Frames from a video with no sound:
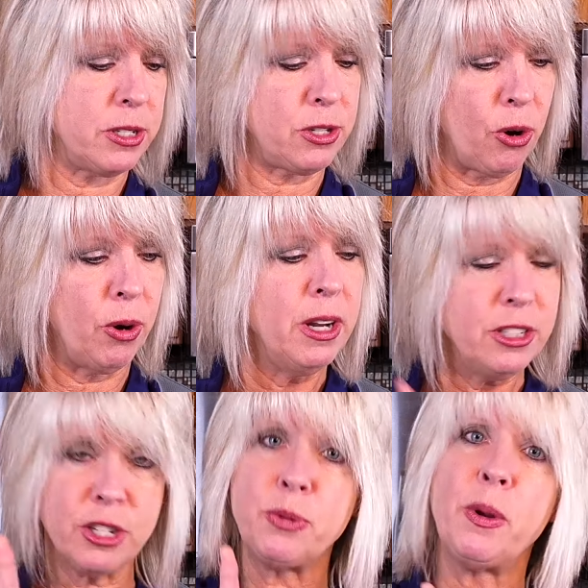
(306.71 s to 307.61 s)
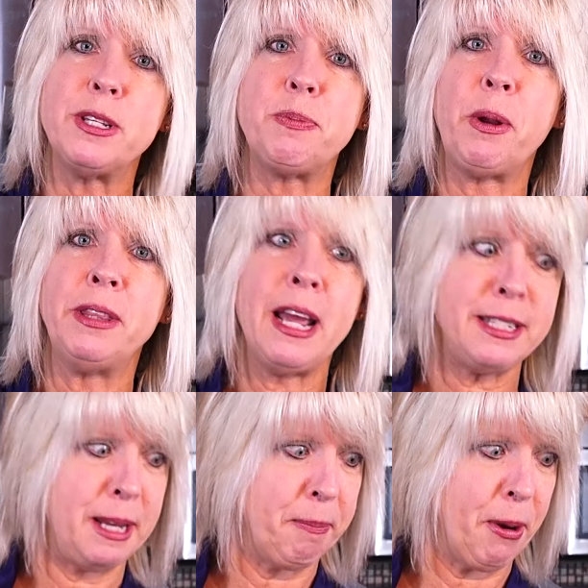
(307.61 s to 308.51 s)
So just want to spread
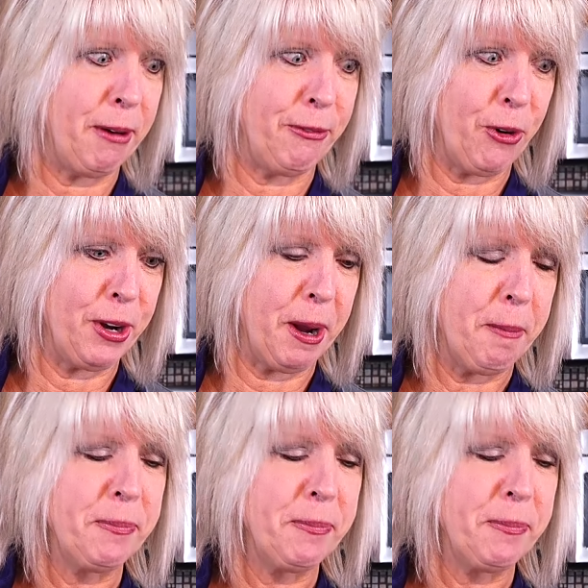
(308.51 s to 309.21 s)
that tip on for you.